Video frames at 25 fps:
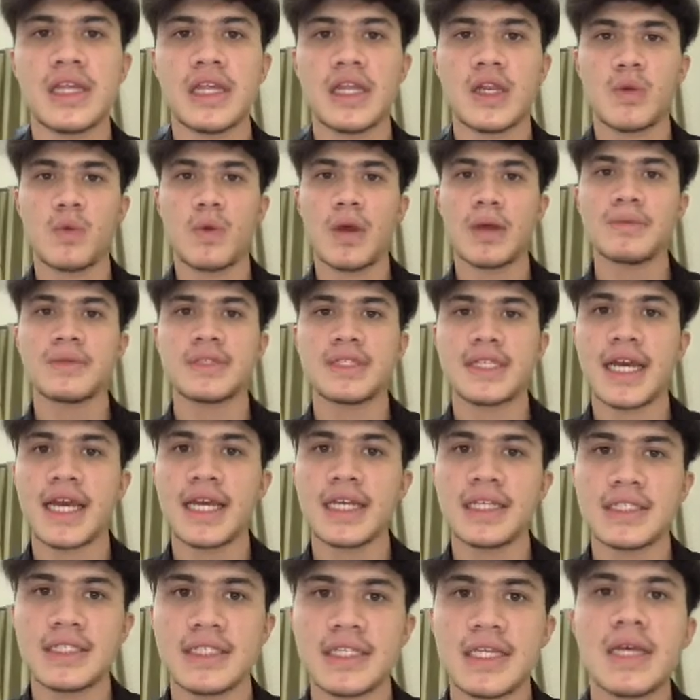in
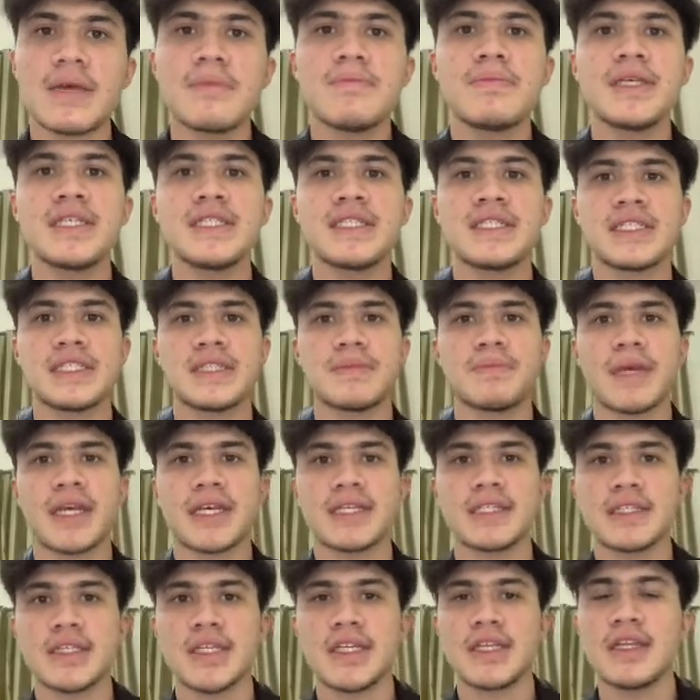websites, business
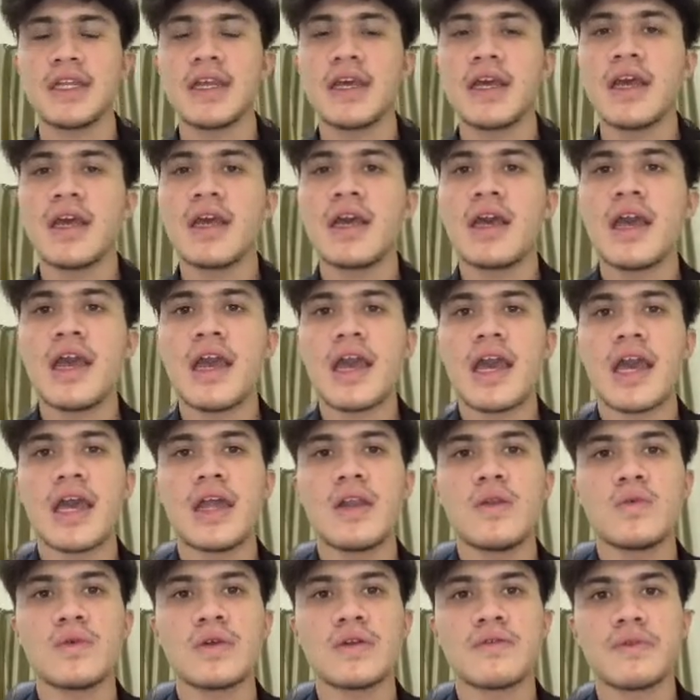magazine,
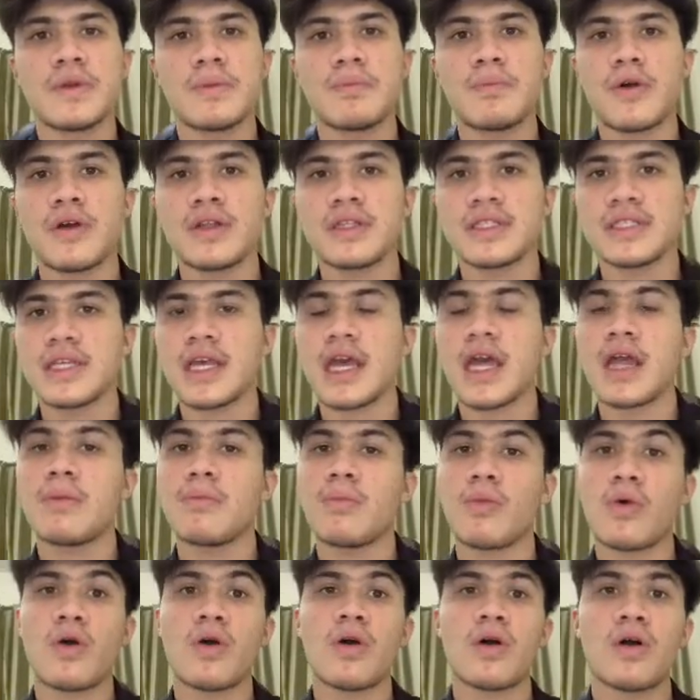annual reports, and
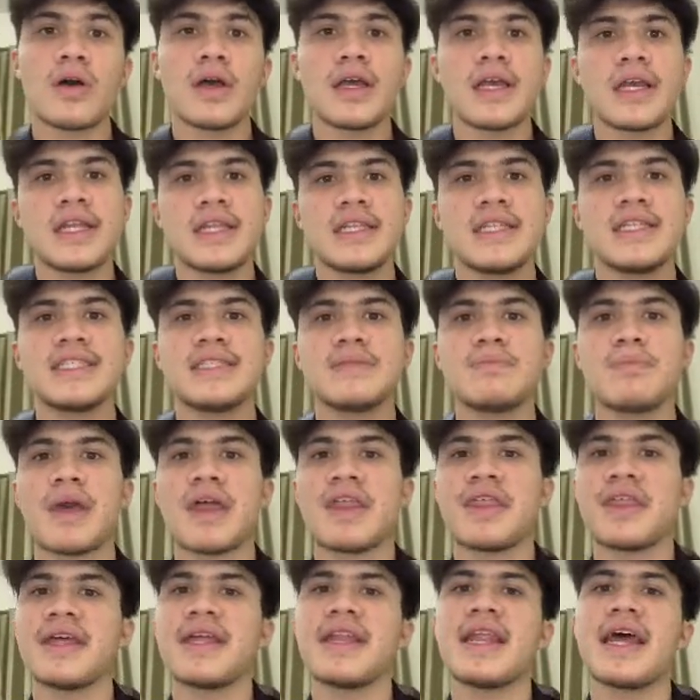more. This
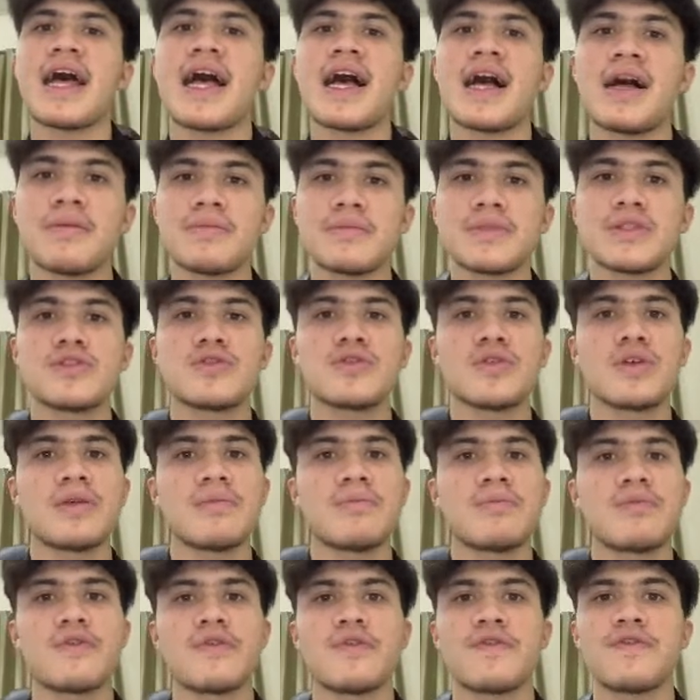method helps to
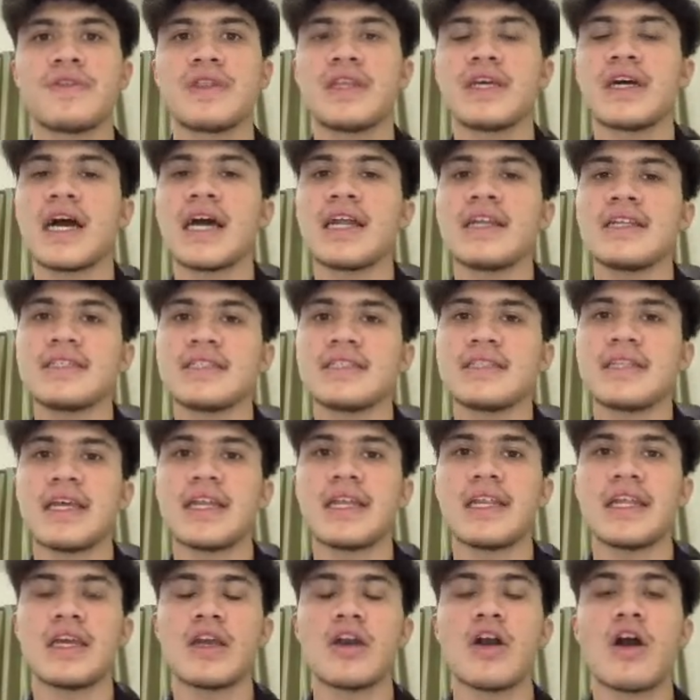improve the
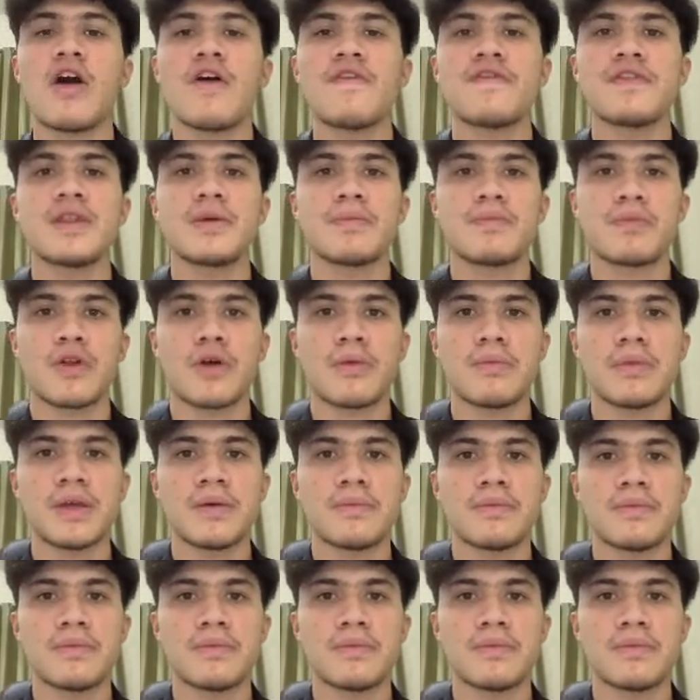understanding of the problem.